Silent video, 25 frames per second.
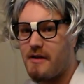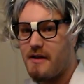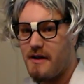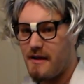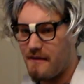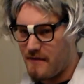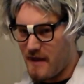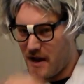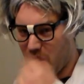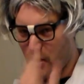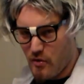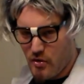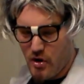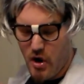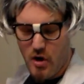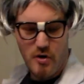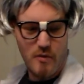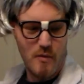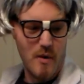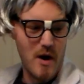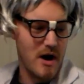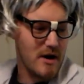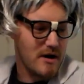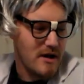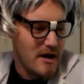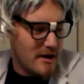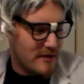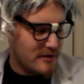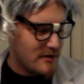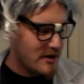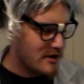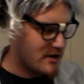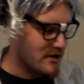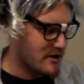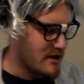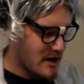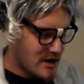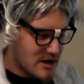If they don't go to work,
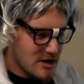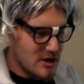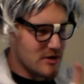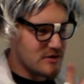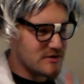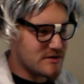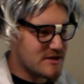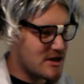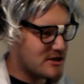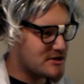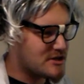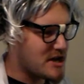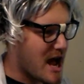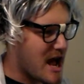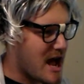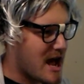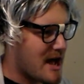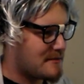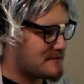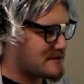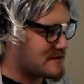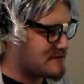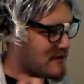they're going to lose their jobs.